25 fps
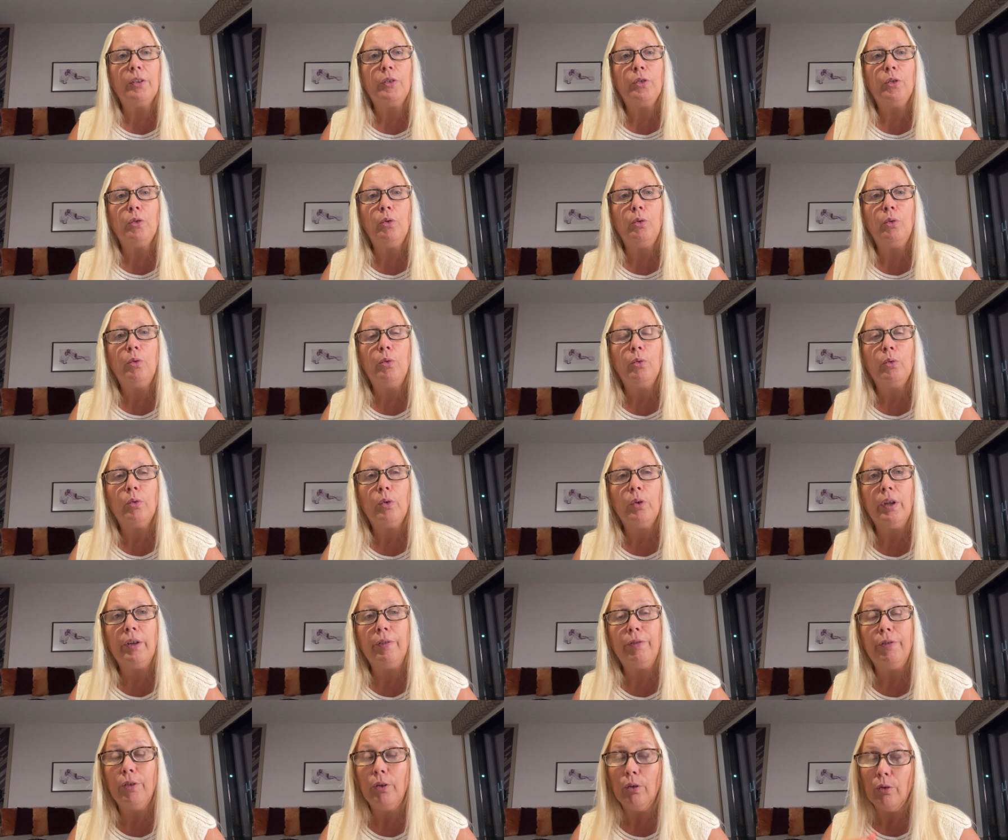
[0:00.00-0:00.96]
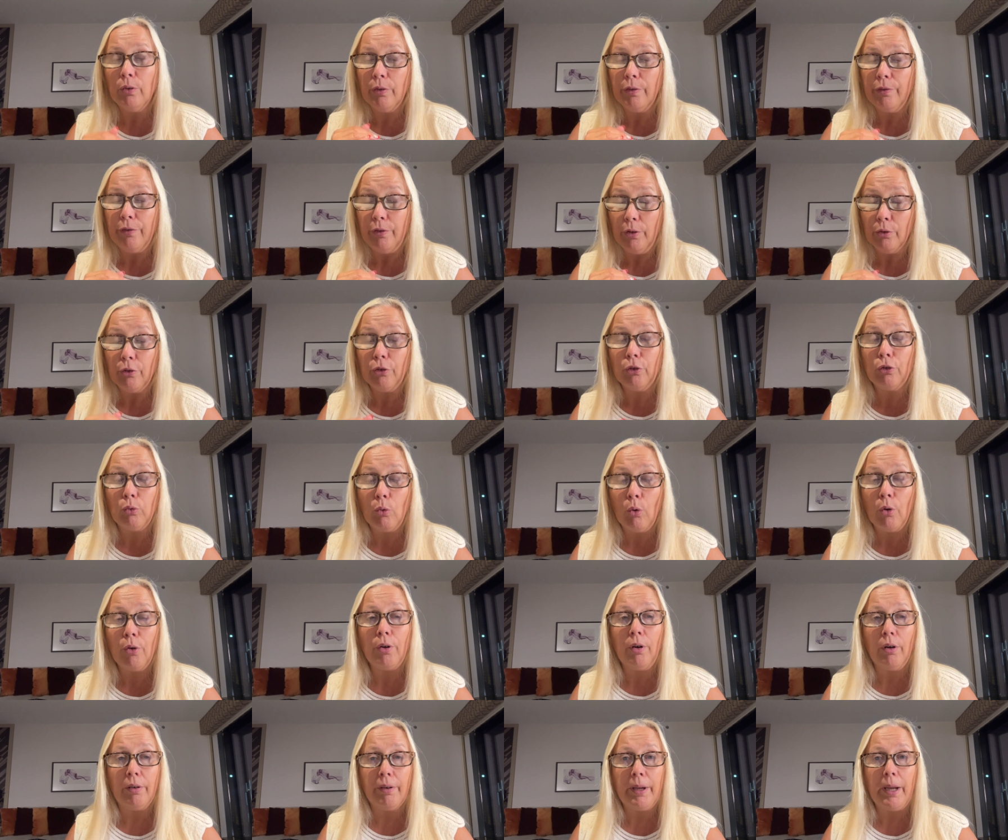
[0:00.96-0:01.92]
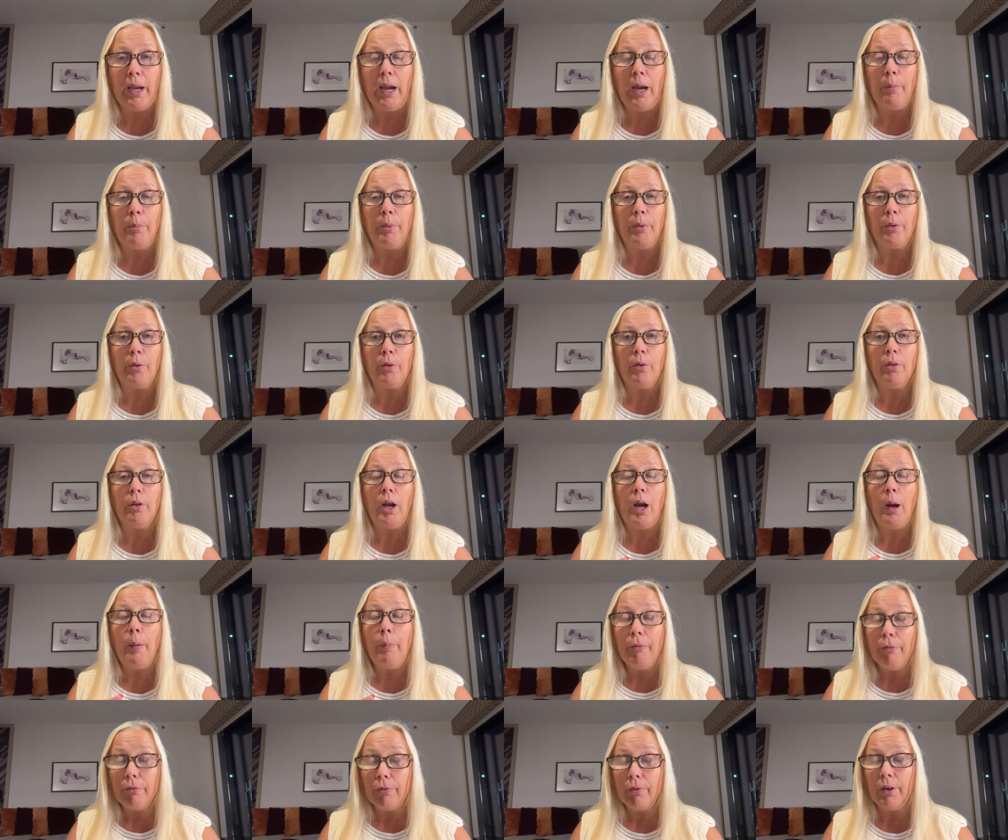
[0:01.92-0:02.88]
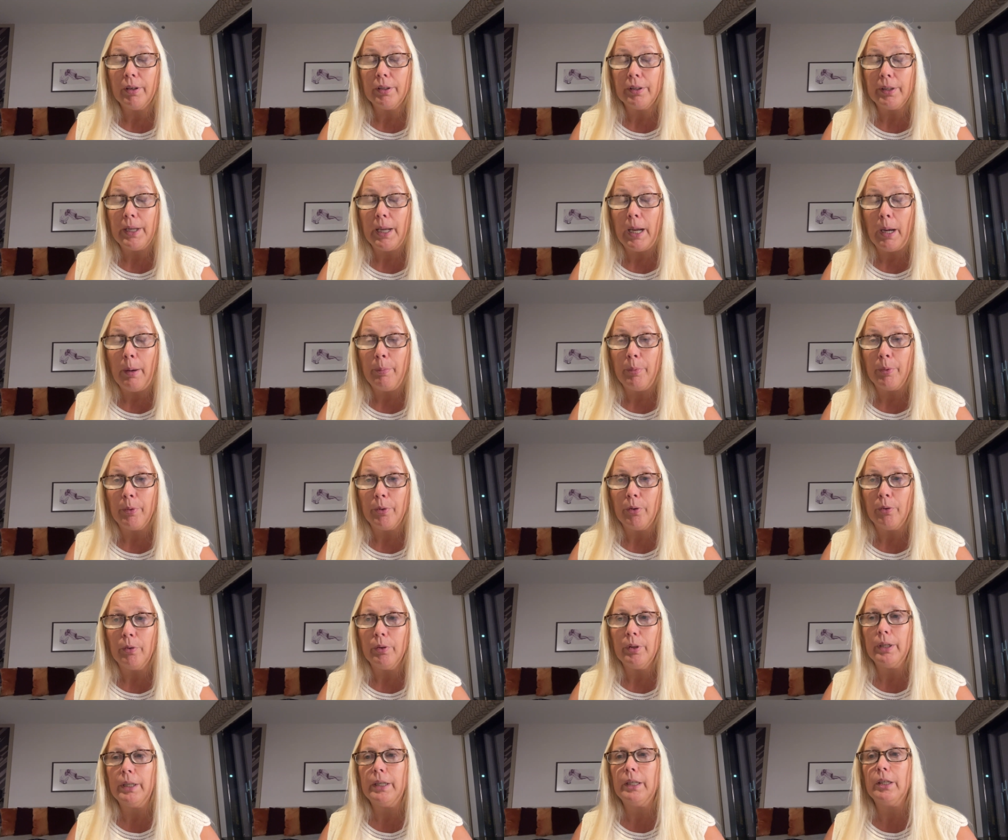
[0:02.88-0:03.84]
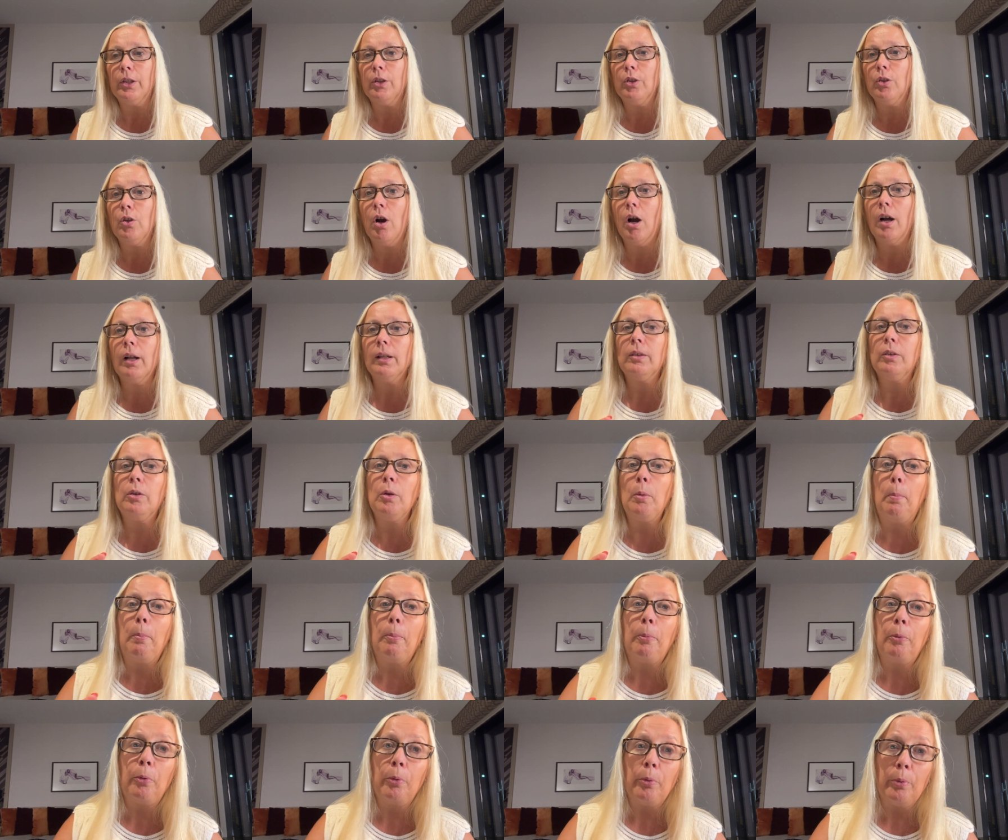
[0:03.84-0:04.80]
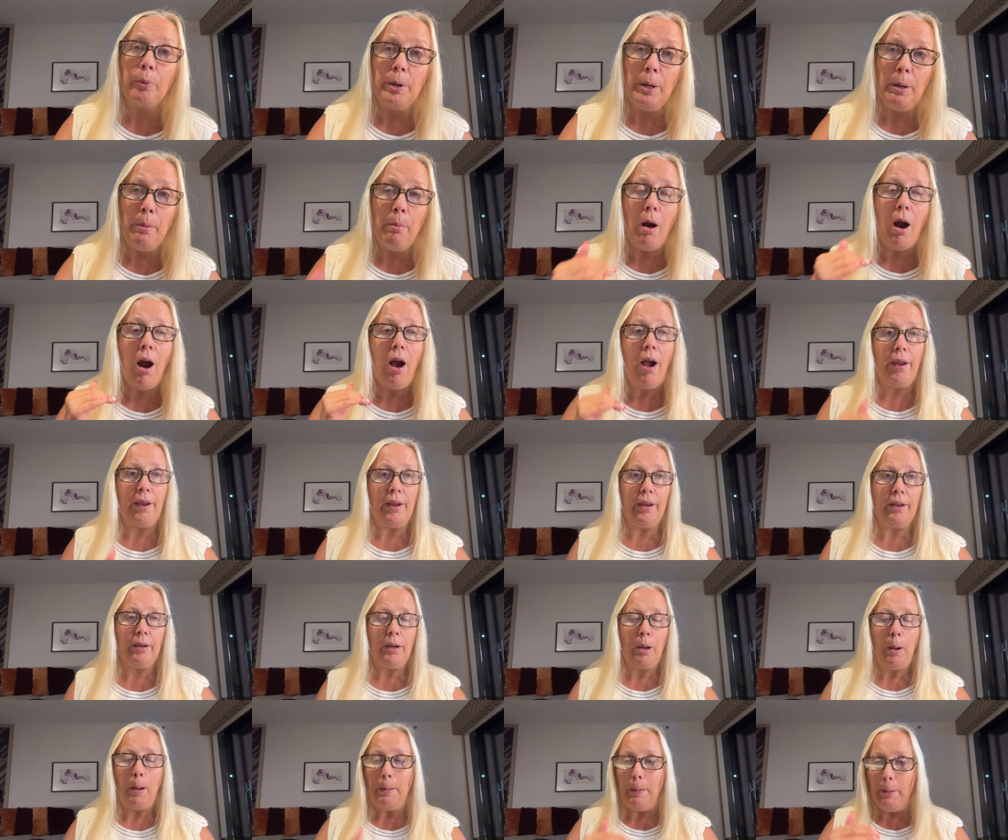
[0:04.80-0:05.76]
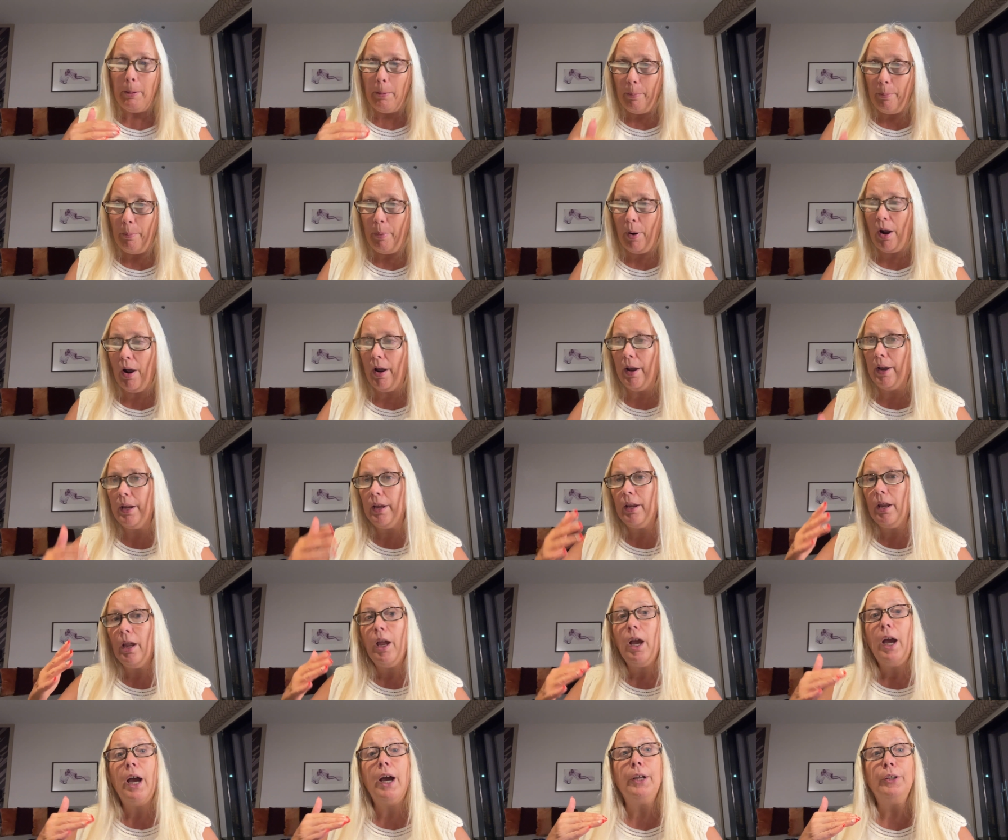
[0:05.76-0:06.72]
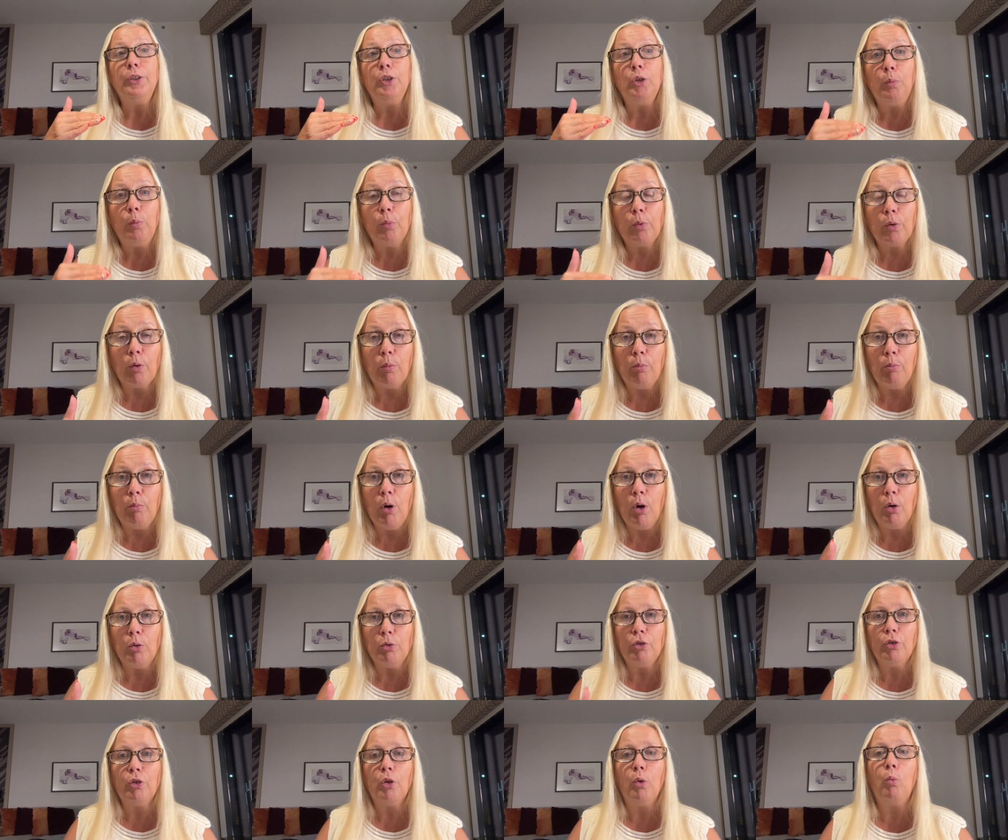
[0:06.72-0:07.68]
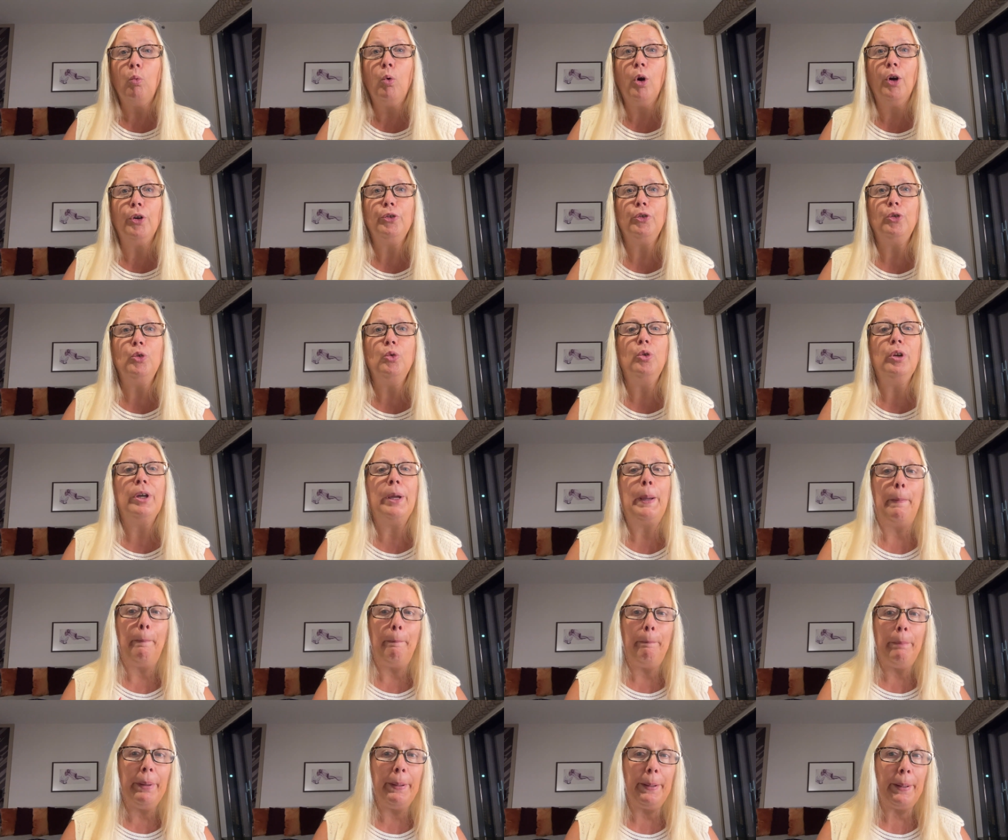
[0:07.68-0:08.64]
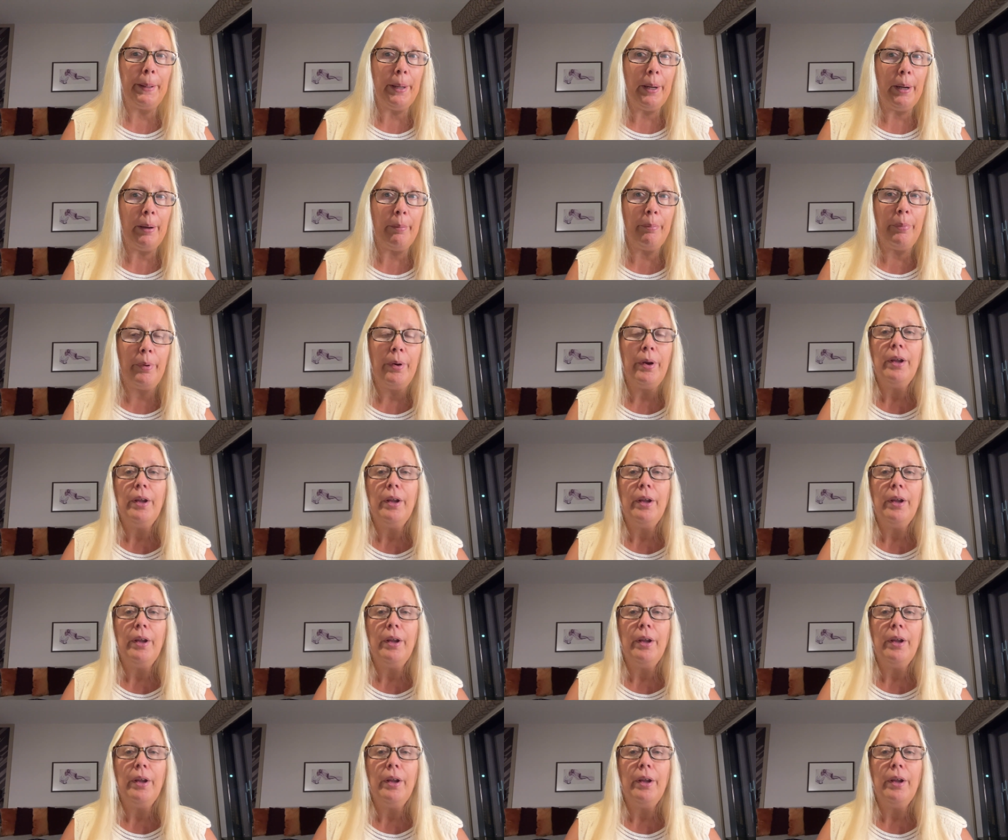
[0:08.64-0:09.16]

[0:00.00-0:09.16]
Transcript: to, if you're short on capital, upfront capital, not to pre-buy. You buy and you promote what you can pick up